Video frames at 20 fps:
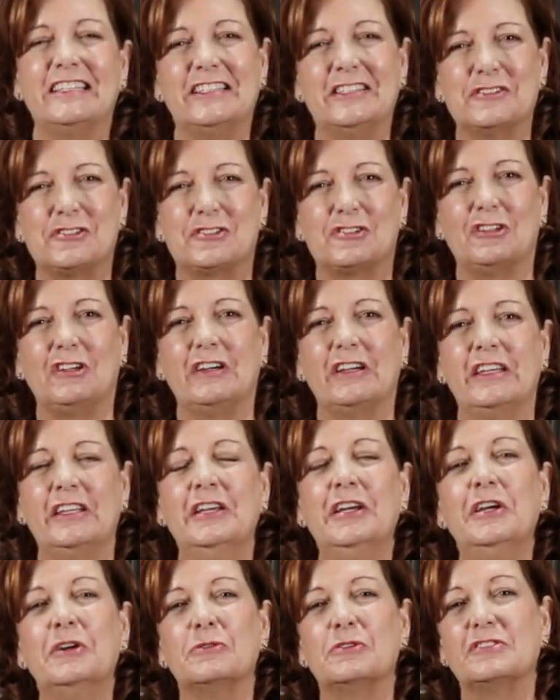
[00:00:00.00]
and his drawing
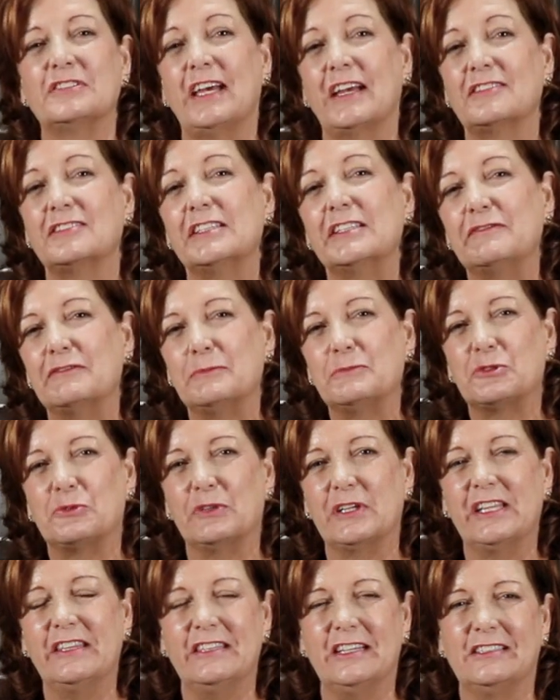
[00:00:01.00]
was actually from
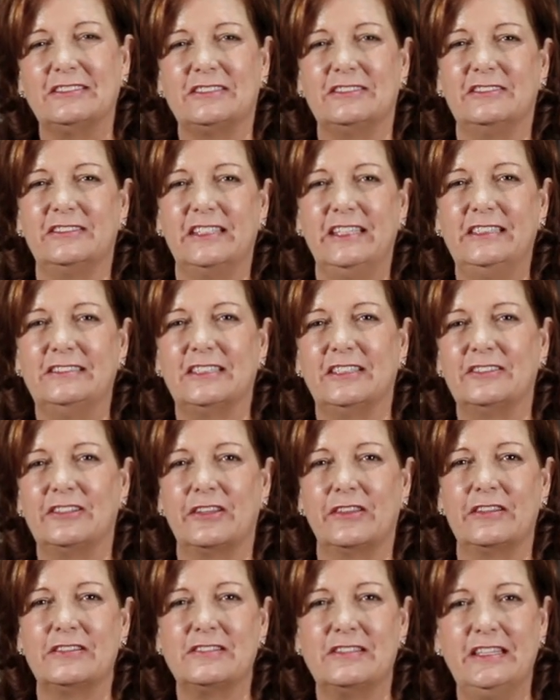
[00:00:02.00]
20,000 Leagues
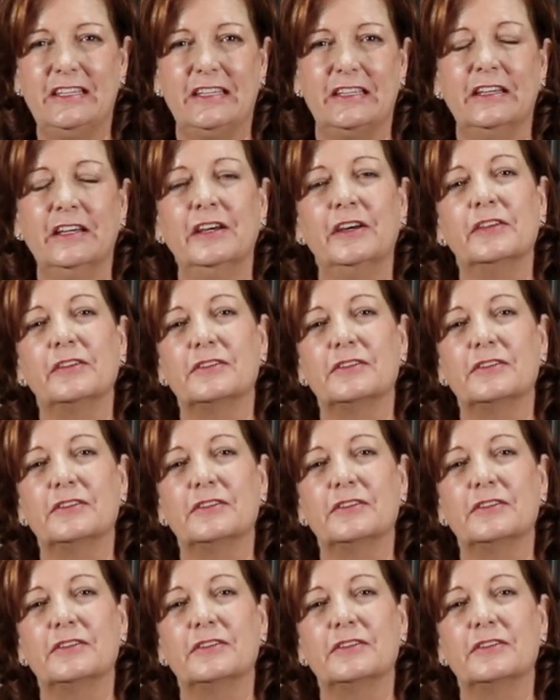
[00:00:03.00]
Under the Sea.